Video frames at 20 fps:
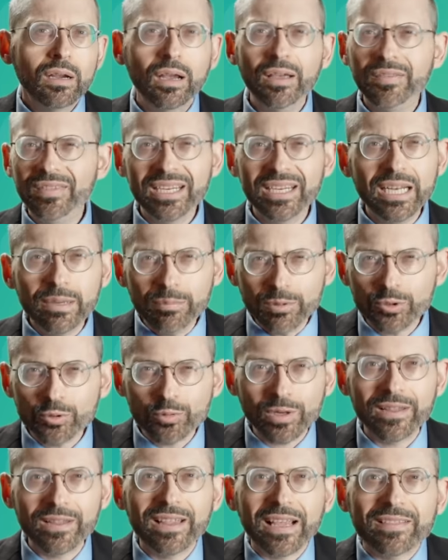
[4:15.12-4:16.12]
uh, they
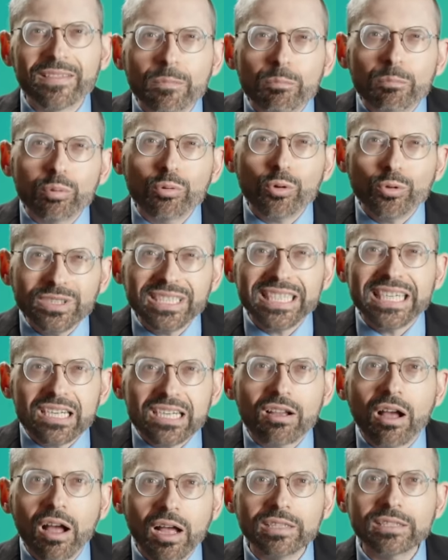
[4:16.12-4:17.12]
demonstrated that the protein
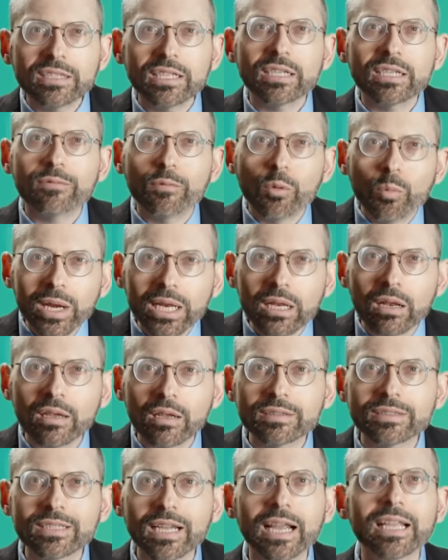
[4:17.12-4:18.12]
content of a weight
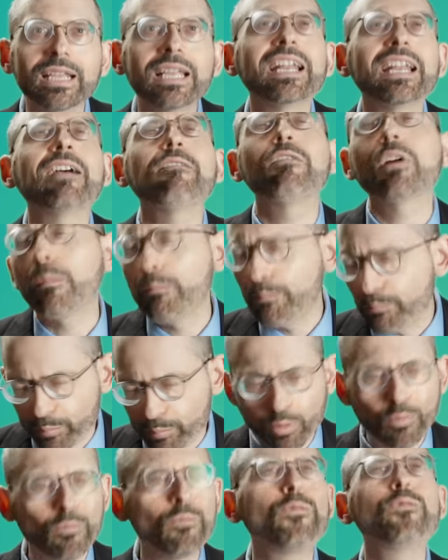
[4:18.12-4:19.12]
loss diet can have
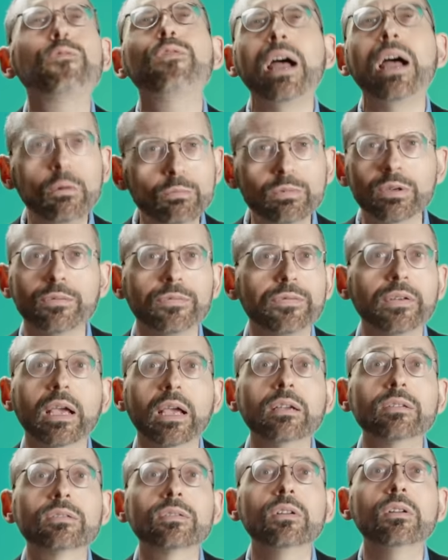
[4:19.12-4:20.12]
profound
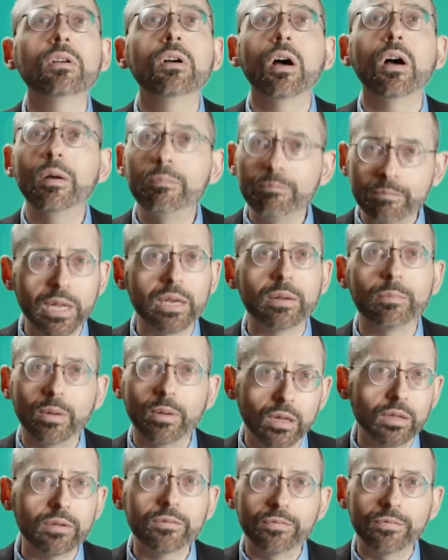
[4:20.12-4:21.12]
effects on
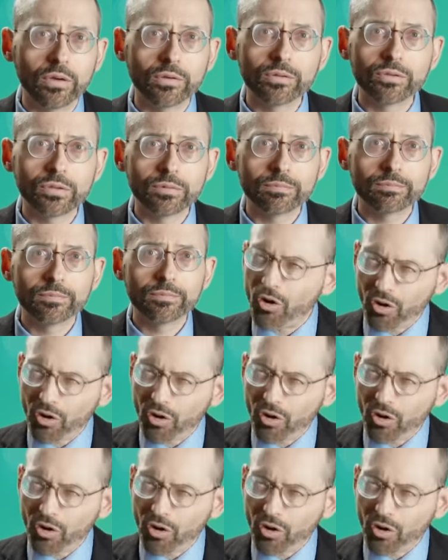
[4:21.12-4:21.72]
metabolic function.